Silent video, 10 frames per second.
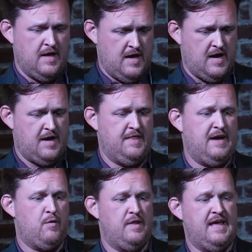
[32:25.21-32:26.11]

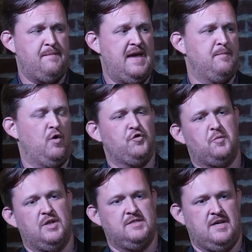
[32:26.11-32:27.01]
They made
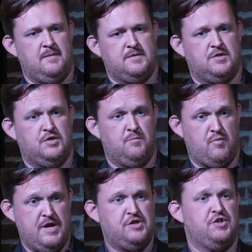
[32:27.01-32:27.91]
multiple attempts to
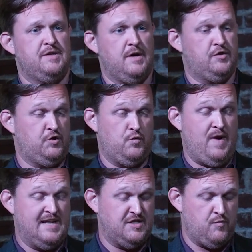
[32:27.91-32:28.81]
to
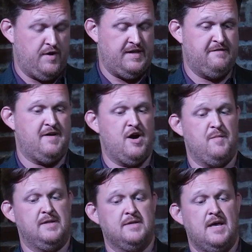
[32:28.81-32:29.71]
ransomware the
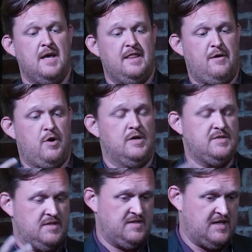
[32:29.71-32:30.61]
environment. They were
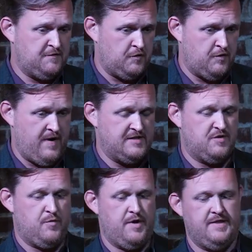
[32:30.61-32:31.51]
unsuccessful at
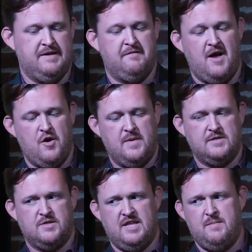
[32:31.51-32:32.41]
ransomware in the
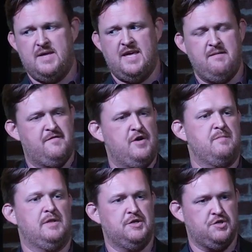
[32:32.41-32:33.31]
environment, so they became very
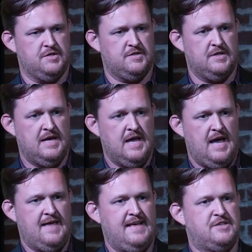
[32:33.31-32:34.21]
malicious.
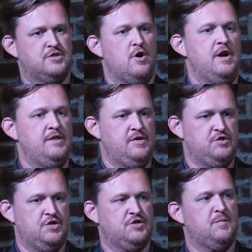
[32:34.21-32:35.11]
And they started to
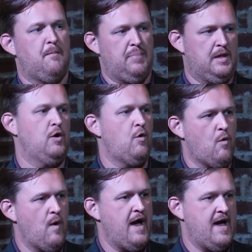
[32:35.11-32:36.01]
just blow
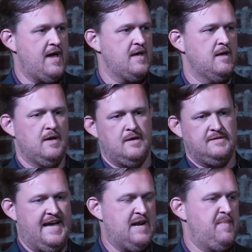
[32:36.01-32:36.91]
away
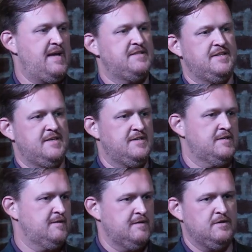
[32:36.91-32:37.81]

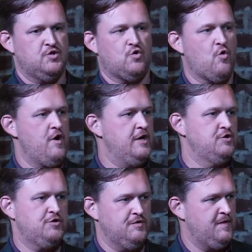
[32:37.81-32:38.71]
databases,
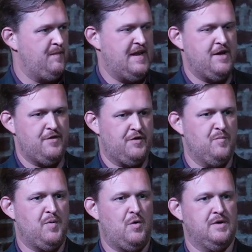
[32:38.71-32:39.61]
storage, many other
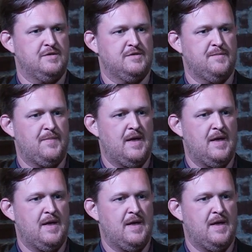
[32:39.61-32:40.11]
components.